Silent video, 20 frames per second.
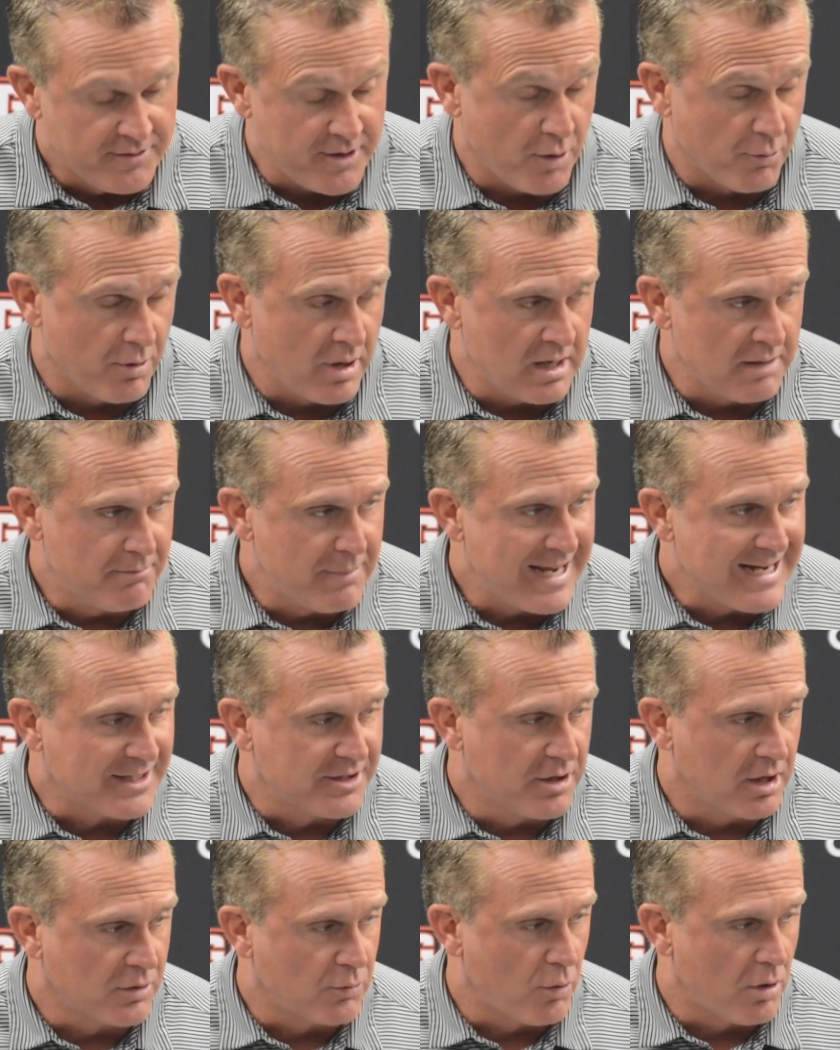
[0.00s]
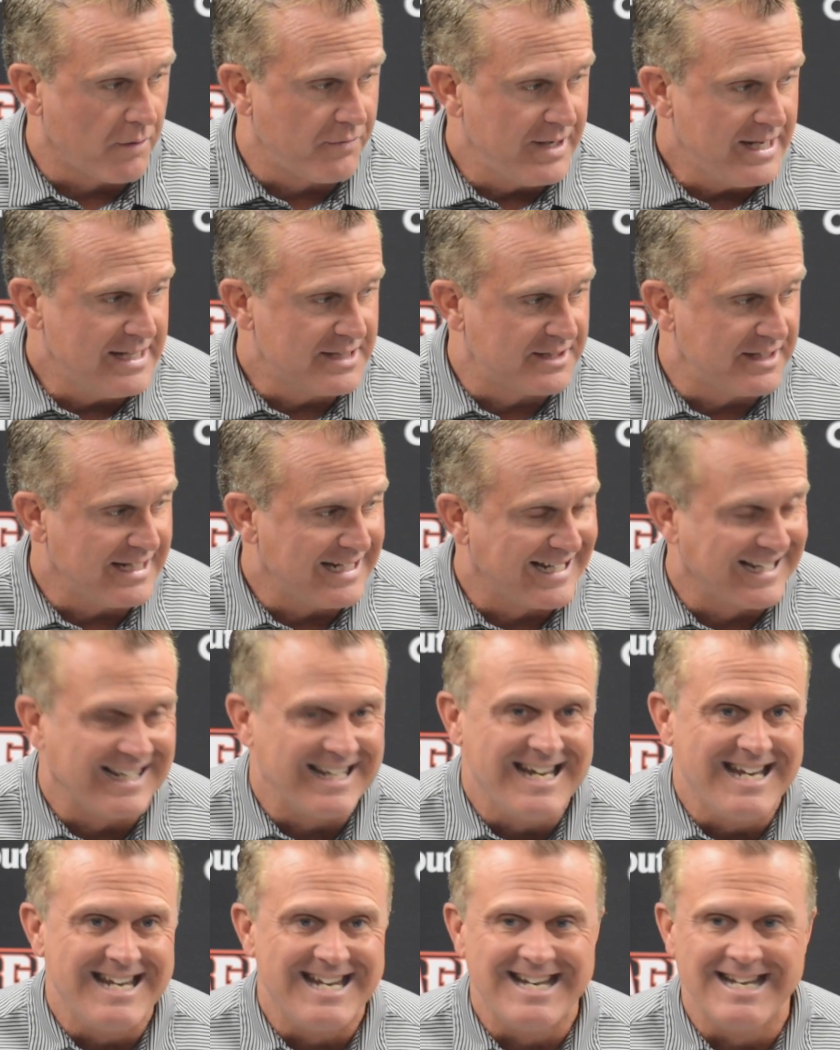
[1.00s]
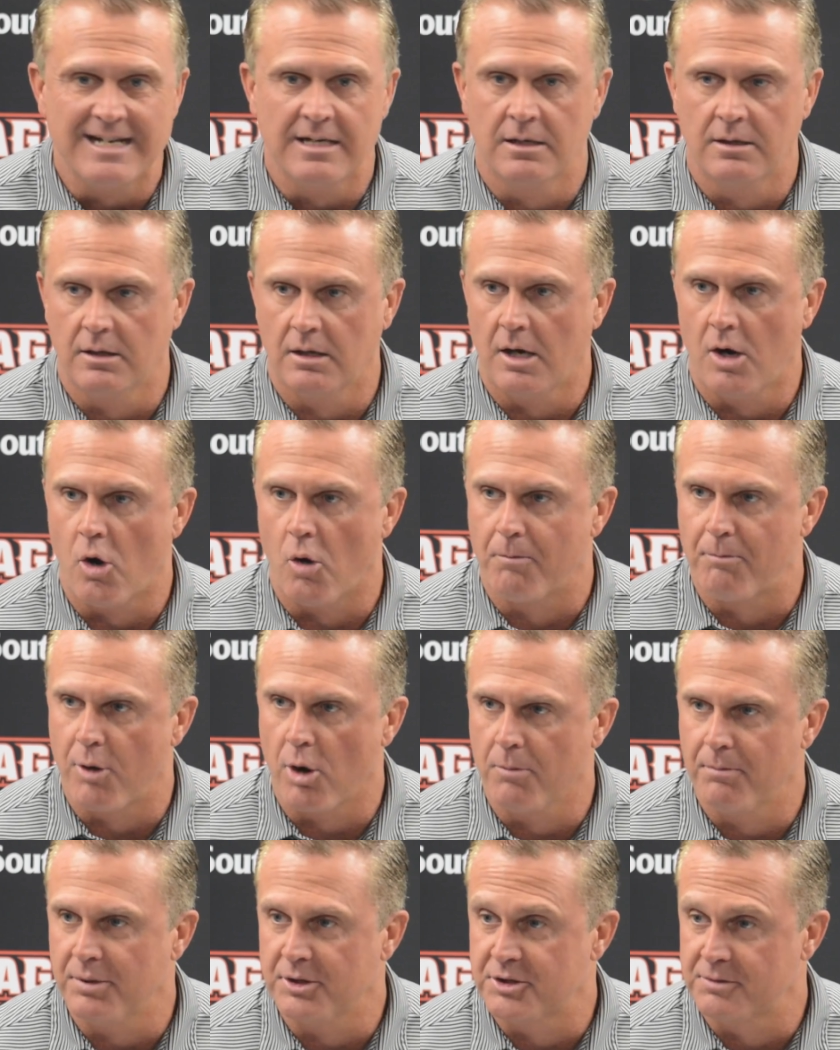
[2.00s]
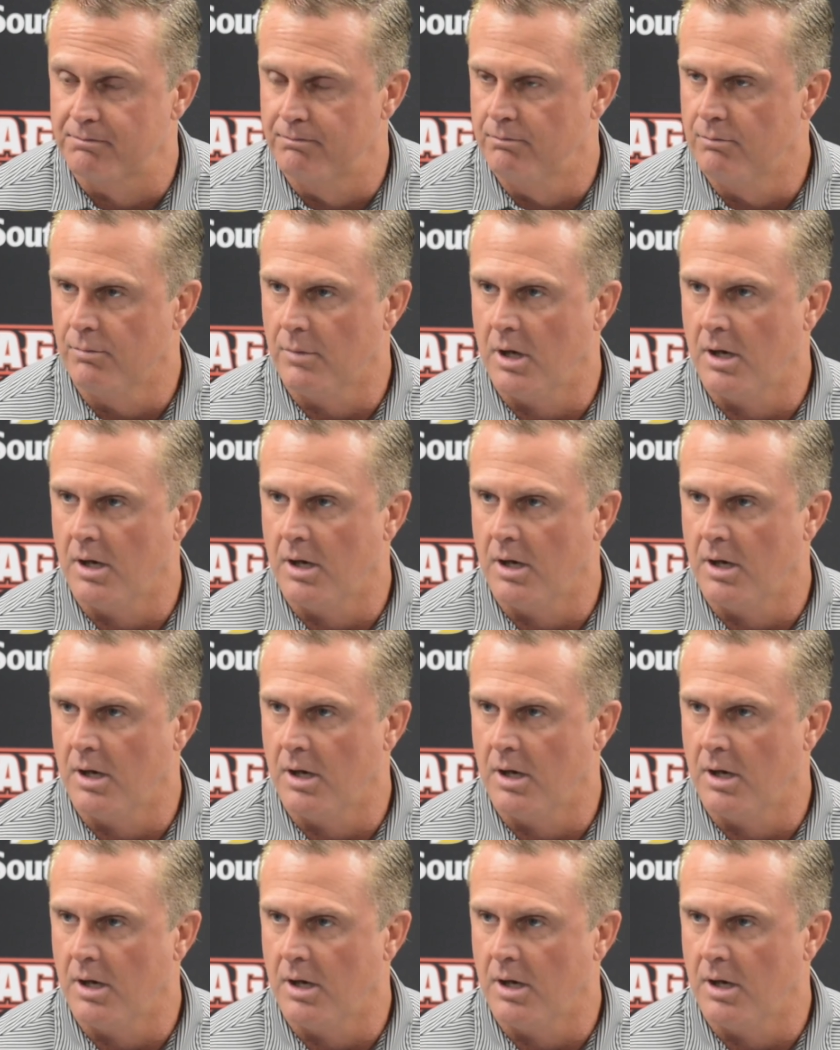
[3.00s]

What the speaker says: Their running back, Duckworth, he's the leading all-purpose